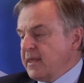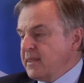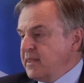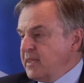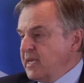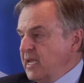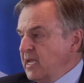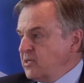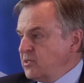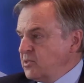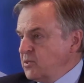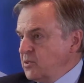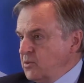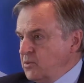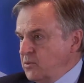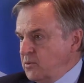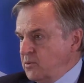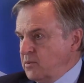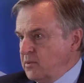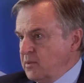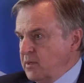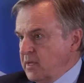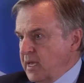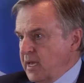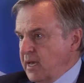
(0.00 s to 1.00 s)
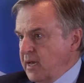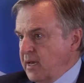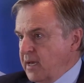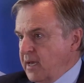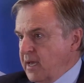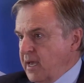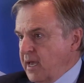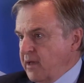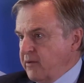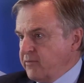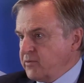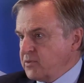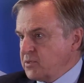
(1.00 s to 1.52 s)
They too
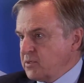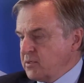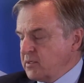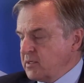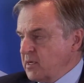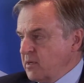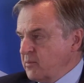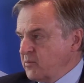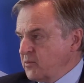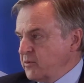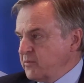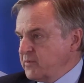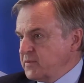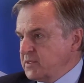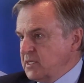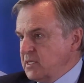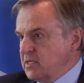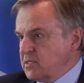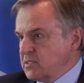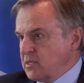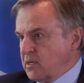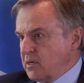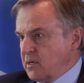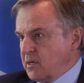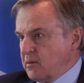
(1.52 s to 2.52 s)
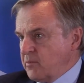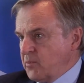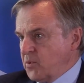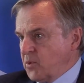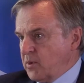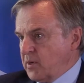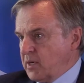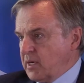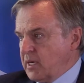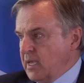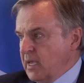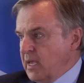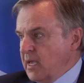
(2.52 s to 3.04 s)
have a certain number of seats on our
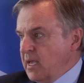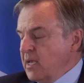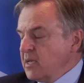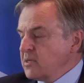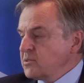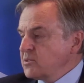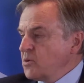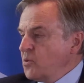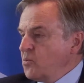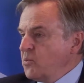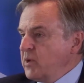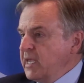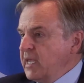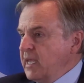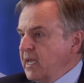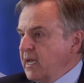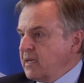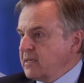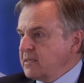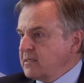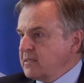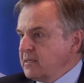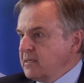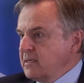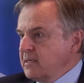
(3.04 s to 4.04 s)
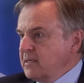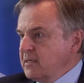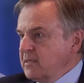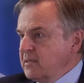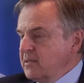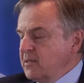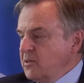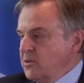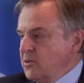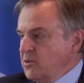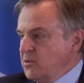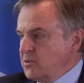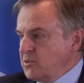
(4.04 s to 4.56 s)
board, so we get
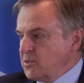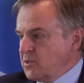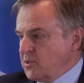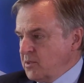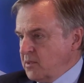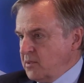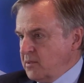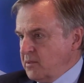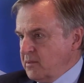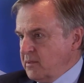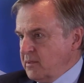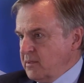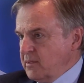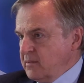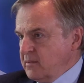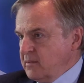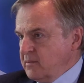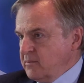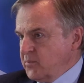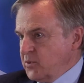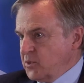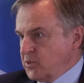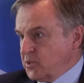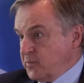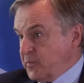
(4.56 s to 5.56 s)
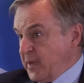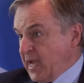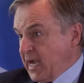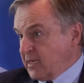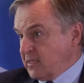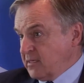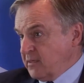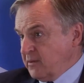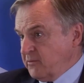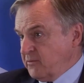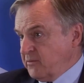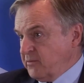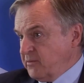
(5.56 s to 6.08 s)
the user
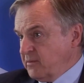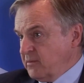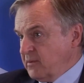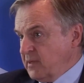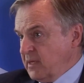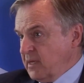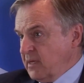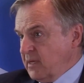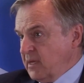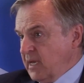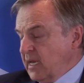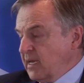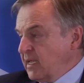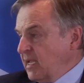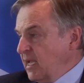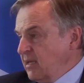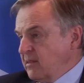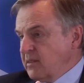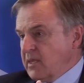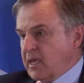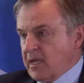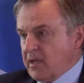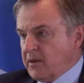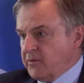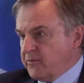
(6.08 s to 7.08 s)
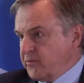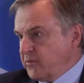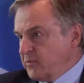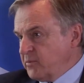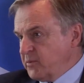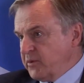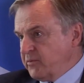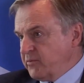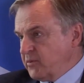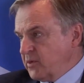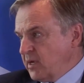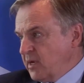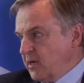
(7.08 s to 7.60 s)
perspective. And again, they come from
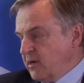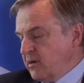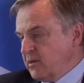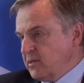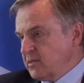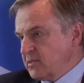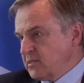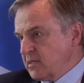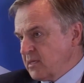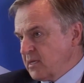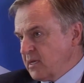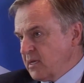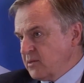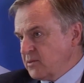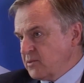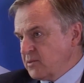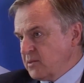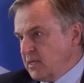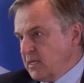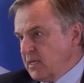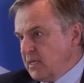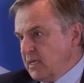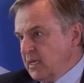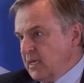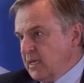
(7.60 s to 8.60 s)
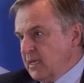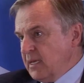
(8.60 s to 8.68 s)
different areas of the country.